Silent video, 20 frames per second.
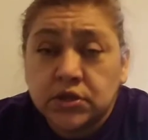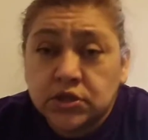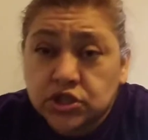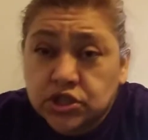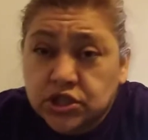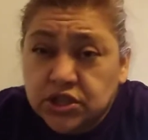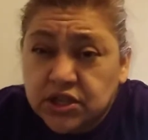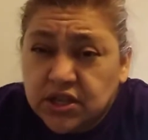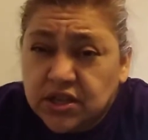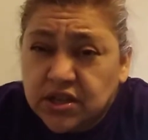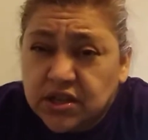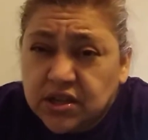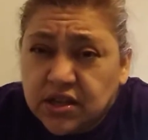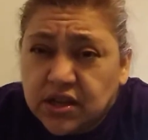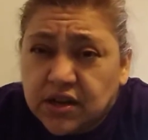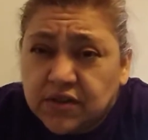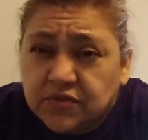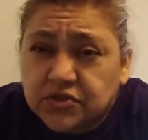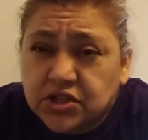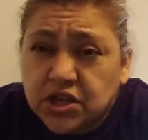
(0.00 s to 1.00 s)
she
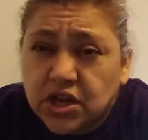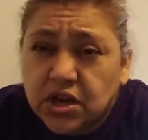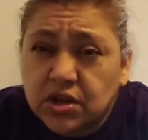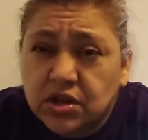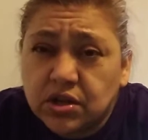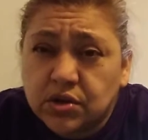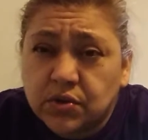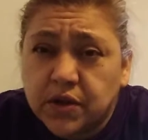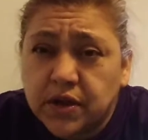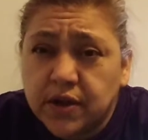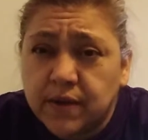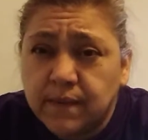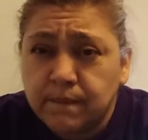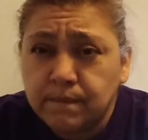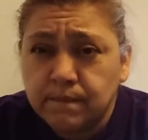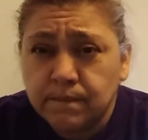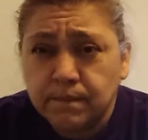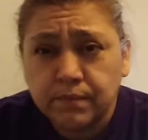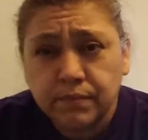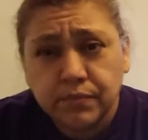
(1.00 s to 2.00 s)
loved Halloween.
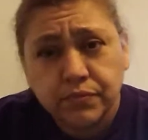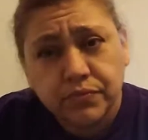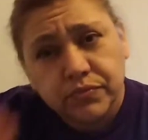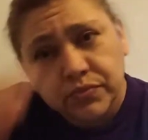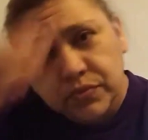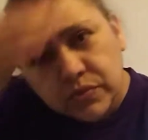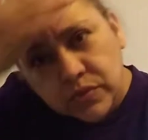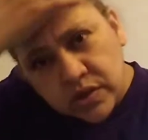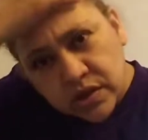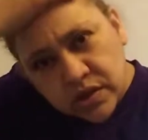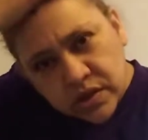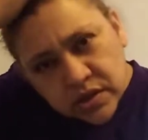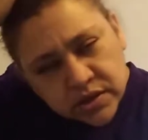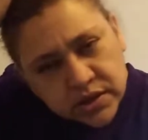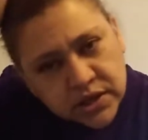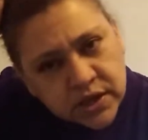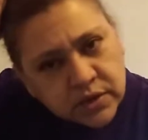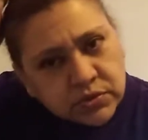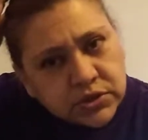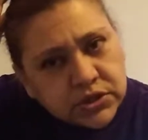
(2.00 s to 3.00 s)

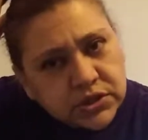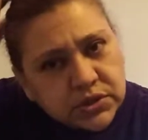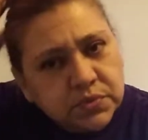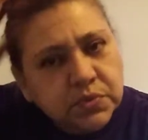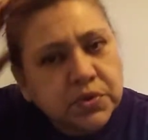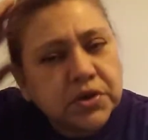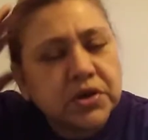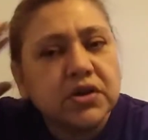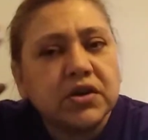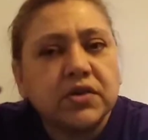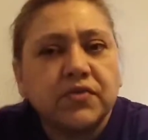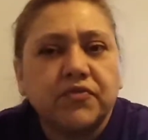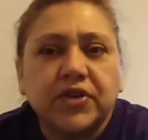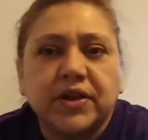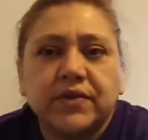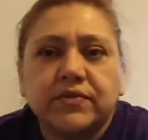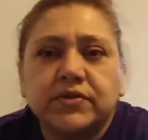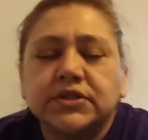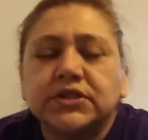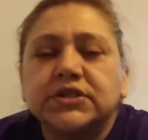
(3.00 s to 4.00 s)
That was one of her
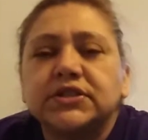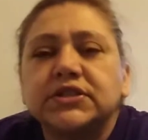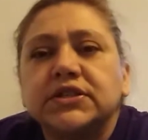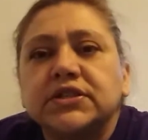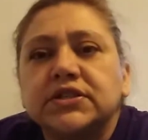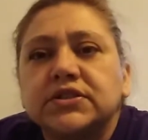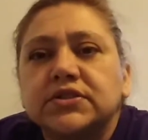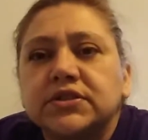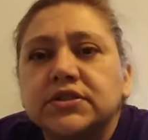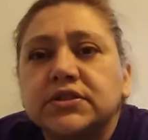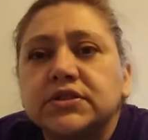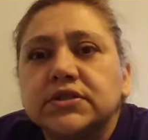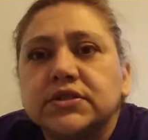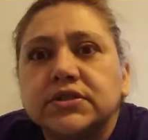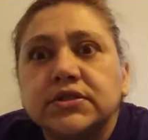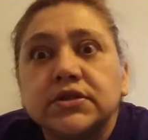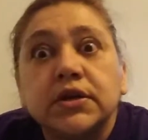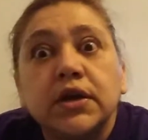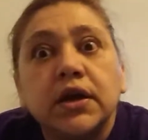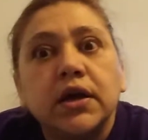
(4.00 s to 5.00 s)
favorite
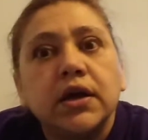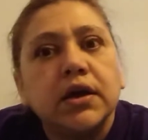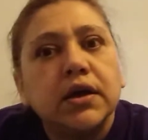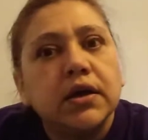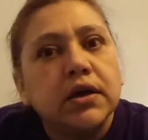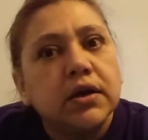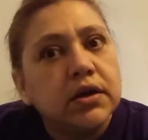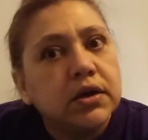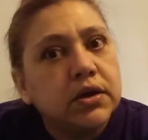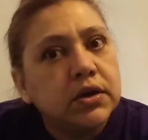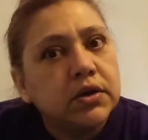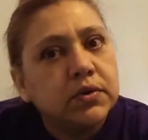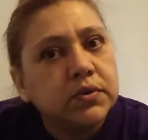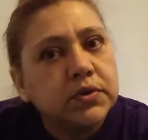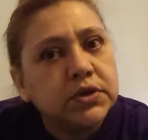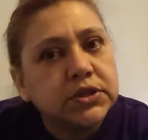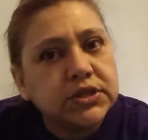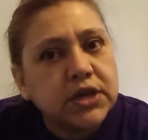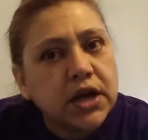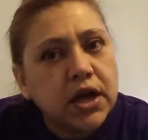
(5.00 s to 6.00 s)
seasons
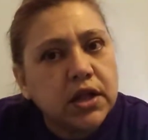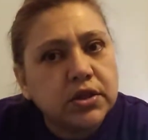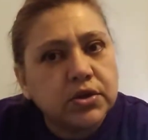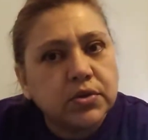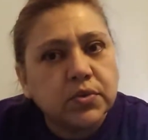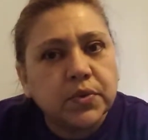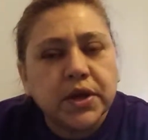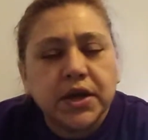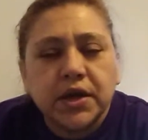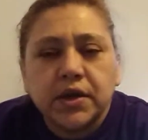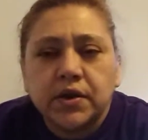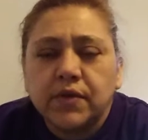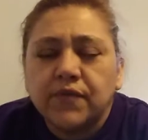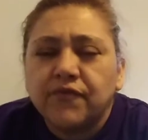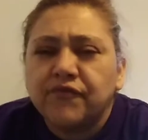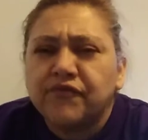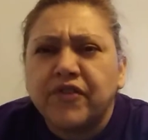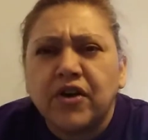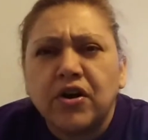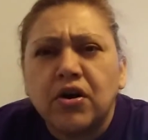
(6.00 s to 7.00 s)
was Halloween,
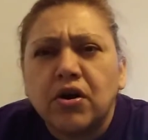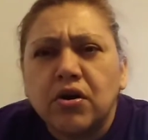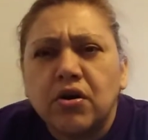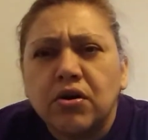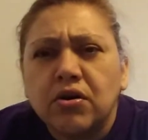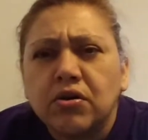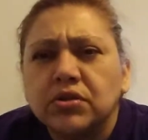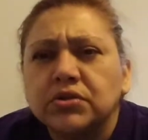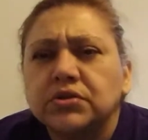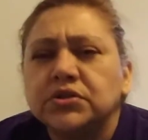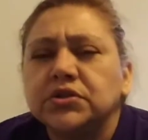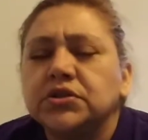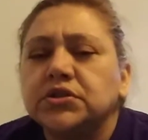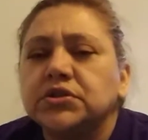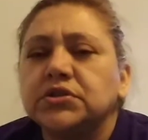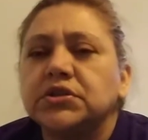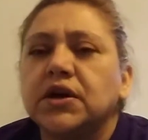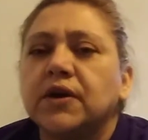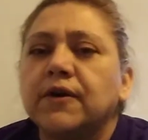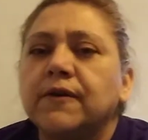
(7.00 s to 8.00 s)
fall,
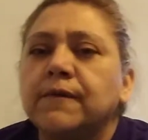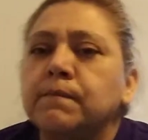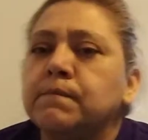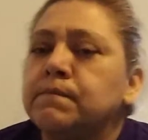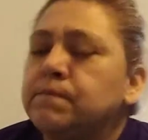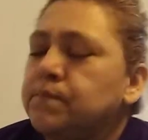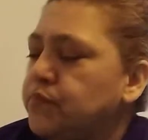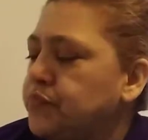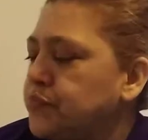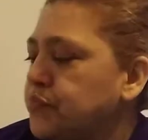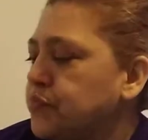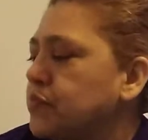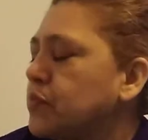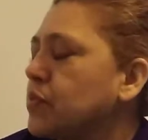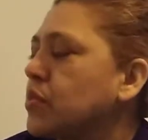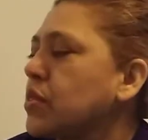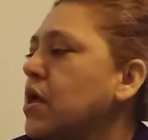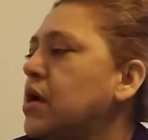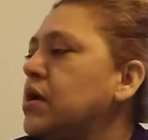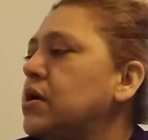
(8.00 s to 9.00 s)
you know.
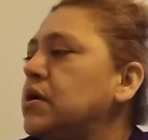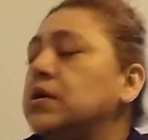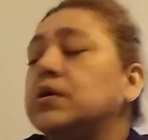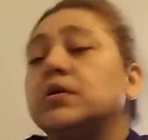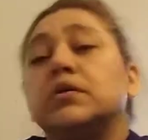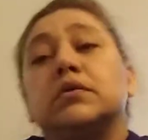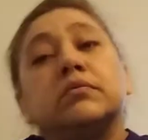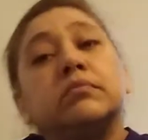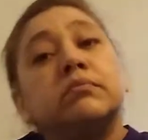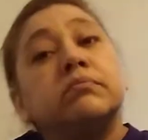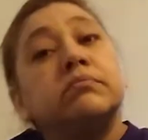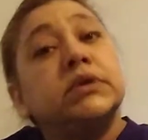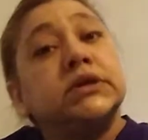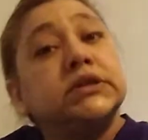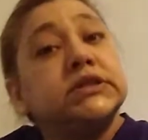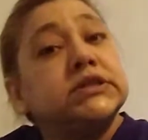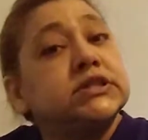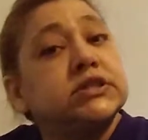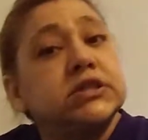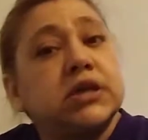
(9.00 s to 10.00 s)

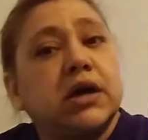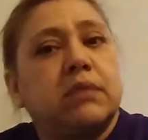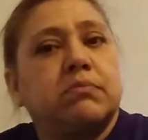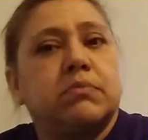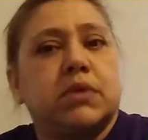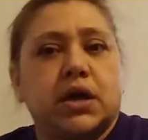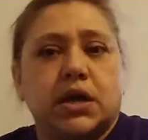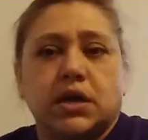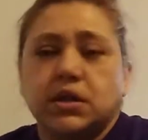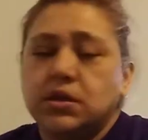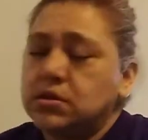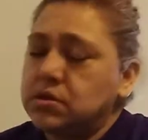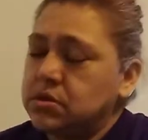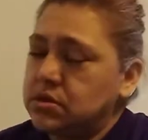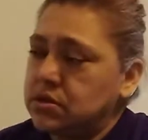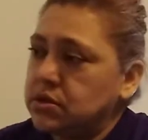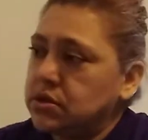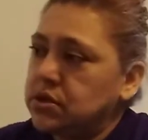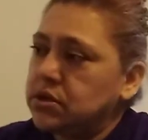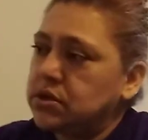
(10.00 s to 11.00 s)
But it's not mine.
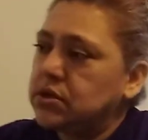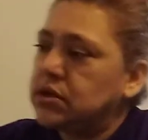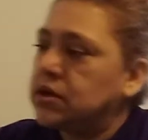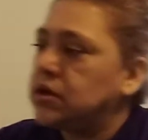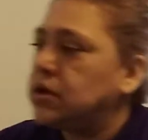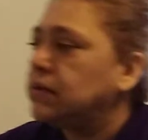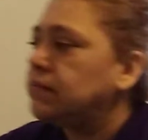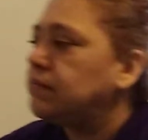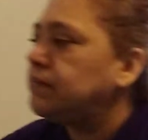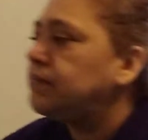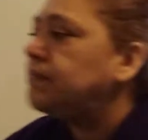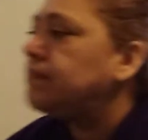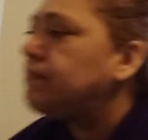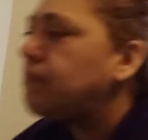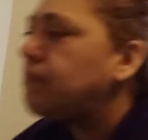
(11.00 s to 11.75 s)
Um,